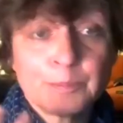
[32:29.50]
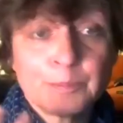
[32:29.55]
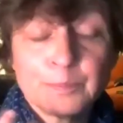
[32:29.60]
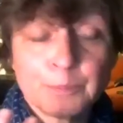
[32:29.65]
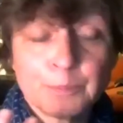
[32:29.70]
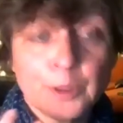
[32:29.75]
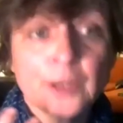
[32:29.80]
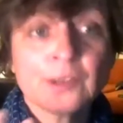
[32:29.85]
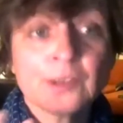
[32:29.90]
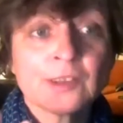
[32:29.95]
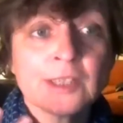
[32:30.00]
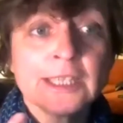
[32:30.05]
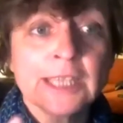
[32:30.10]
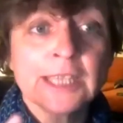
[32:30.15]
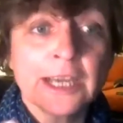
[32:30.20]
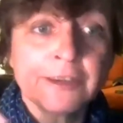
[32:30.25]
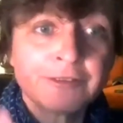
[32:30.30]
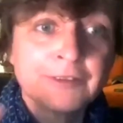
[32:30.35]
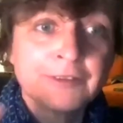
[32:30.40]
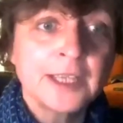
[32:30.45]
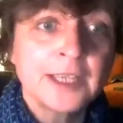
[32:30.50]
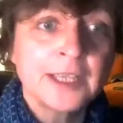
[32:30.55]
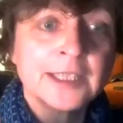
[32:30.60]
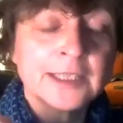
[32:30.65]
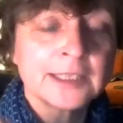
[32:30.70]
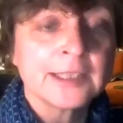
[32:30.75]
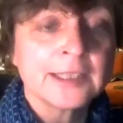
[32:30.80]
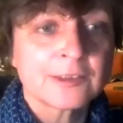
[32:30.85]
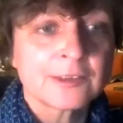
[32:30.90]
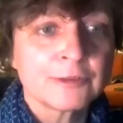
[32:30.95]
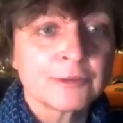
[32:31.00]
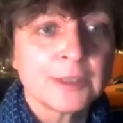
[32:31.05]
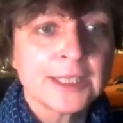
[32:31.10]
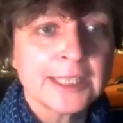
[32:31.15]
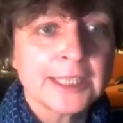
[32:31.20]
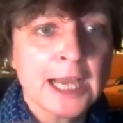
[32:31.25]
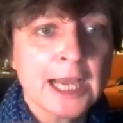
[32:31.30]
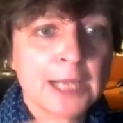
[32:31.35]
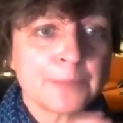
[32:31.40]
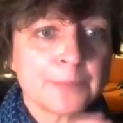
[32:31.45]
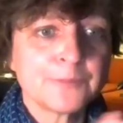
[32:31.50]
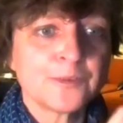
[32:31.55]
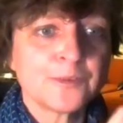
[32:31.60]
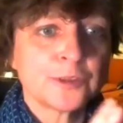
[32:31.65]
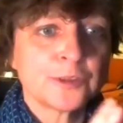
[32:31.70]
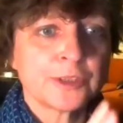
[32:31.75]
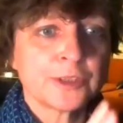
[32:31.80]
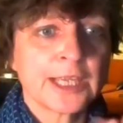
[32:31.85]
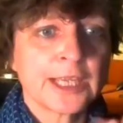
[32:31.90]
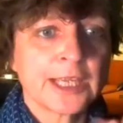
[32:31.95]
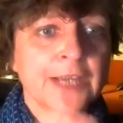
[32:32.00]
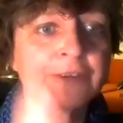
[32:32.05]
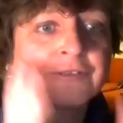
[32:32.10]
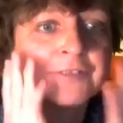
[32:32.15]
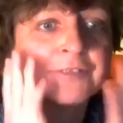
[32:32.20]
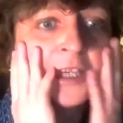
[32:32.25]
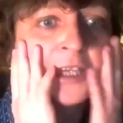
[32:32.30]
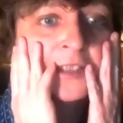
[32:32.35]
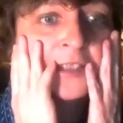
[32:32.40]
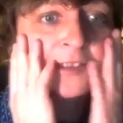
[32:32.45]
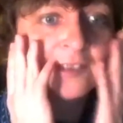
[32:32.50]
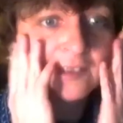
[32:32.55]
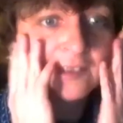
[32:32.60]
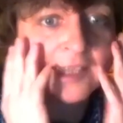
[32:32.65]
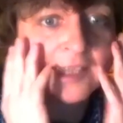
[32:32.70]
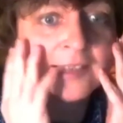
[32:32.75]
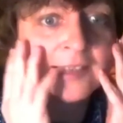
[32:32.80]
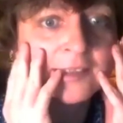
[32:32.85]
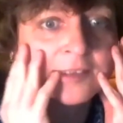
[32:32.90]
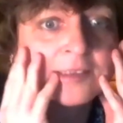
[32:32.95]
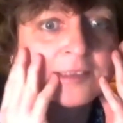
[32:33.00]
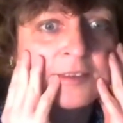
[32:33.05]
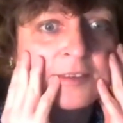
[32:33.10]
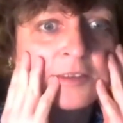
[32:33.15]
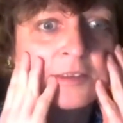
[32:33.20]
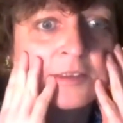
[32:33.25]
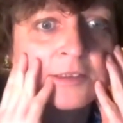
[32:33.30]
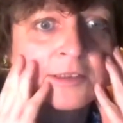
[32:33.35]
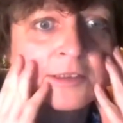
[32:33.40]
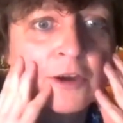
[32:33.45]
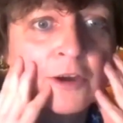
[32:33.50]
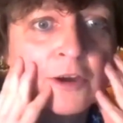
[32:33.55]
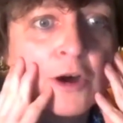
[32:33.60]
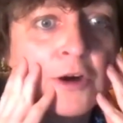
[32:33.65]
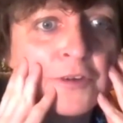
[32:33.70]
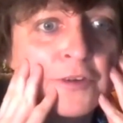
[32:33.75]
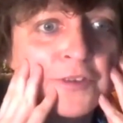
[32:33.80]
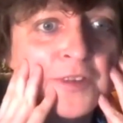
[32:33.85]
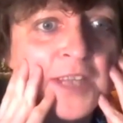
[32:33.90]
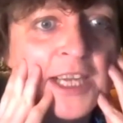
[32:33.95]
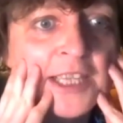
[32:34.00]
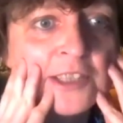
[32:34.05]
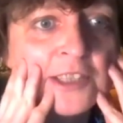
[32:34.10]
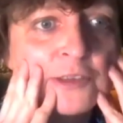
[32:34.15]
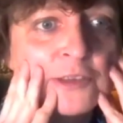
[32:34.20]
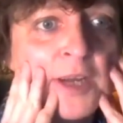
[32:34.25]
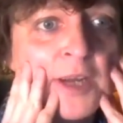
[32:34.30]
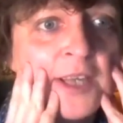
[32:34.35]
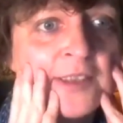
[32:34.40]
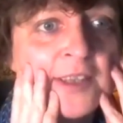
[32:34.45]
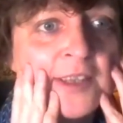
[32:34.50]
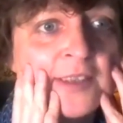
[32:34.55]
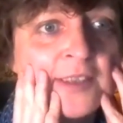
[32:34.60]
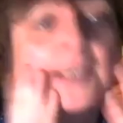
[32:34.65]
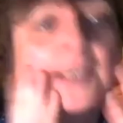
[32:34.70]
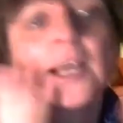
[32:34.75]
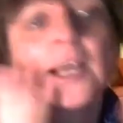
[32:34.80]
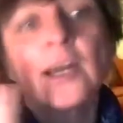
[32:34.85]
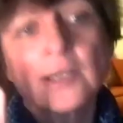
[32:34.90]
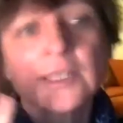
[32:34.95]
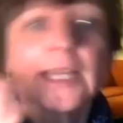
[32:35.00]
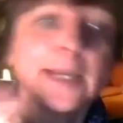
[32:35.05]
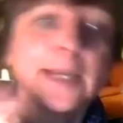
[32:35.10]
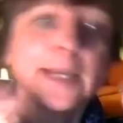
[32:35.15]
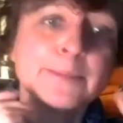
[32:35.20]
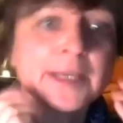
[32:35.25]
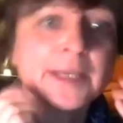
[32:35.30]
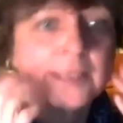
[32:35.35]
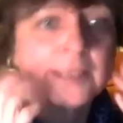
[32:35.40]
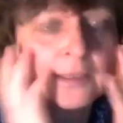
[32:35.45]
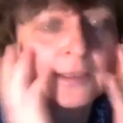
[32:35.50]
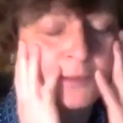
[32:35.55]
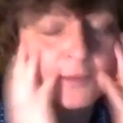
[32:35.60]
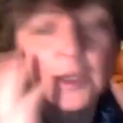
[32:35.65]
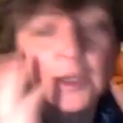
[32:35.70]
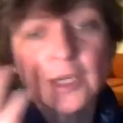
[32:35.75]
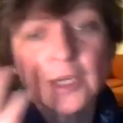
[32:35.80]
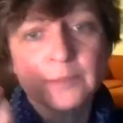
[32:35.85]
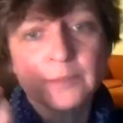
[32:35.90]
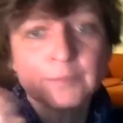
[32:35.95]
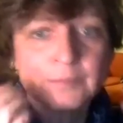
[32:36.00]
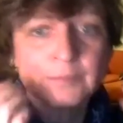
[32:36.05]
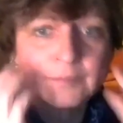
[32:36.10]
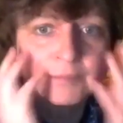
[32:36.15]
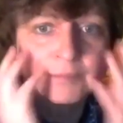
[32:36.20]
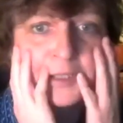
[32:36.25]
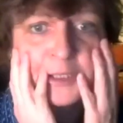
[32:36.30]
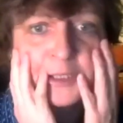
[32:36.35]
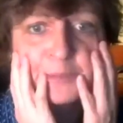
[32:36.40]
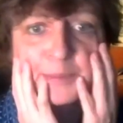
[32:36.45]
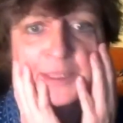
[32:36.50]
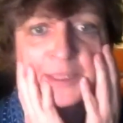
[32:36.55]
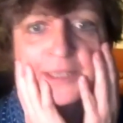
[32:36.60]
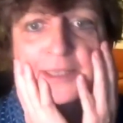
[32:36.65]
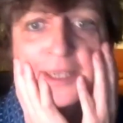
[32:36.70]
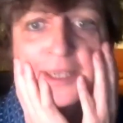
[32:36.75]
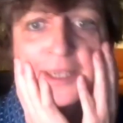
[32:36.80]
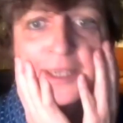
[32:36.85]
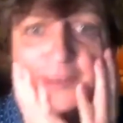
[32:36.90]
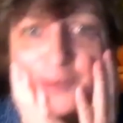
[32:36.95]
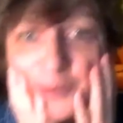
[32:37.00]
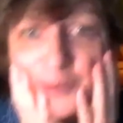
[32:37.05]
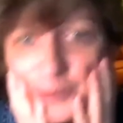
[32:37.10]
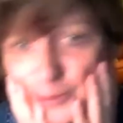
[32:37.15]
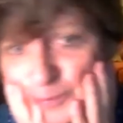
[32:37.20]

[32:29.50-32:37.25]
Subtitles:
personally I find it's really helpful to get a felt sense of that, rather than, oh yeah, metta, well, I'm meant to be nice to